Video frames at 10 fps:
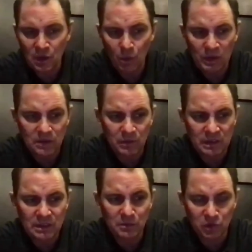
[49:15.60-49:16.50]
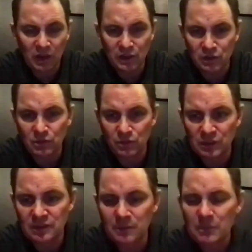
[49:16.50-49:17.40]
We ended up trying to do,
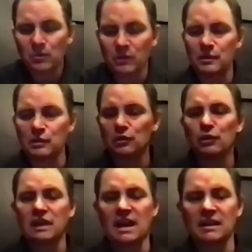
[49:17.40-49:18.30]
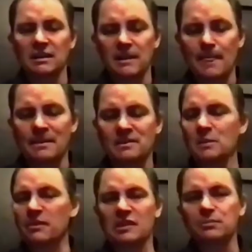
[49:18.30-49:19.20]
because, I mean, if you look at it, and
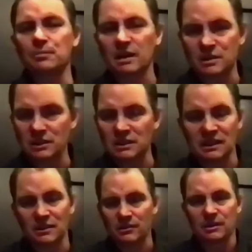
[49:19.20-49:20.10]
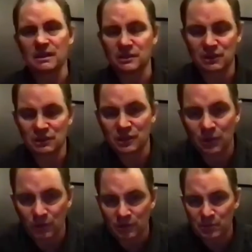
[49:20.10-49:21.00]
some of it's budget, and the other thing is just,
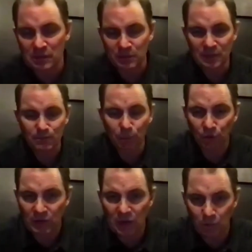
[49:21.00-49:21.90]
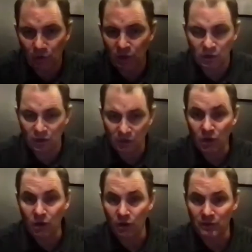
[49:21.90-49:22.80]
people get burned out working on a
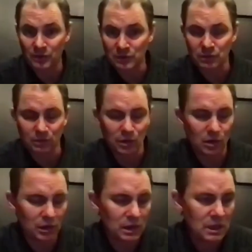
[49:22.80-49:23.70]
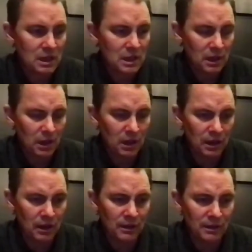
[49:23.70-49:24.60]
car for so long.
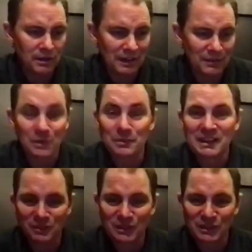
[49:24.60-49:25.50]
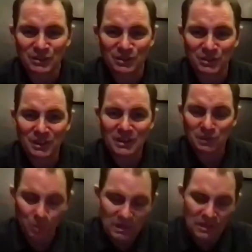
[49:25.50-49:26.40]
I have something interesting to show you. So
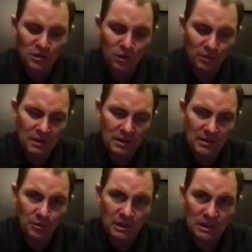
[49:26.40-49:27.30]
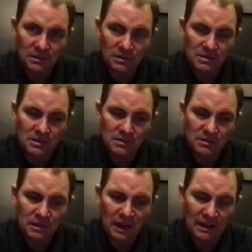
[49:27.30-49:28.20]
we, if we did
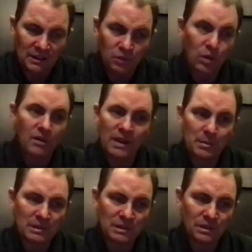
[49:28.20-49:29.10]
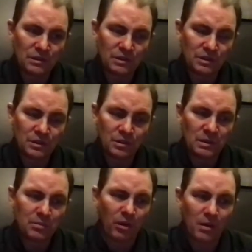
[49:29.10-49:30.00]
out of the 12 episodes, we
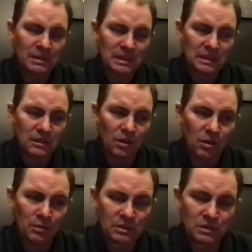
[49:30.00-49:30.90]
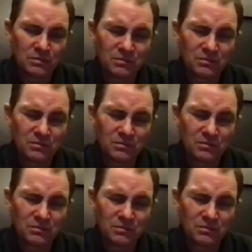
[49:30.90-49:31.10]
probably did almost,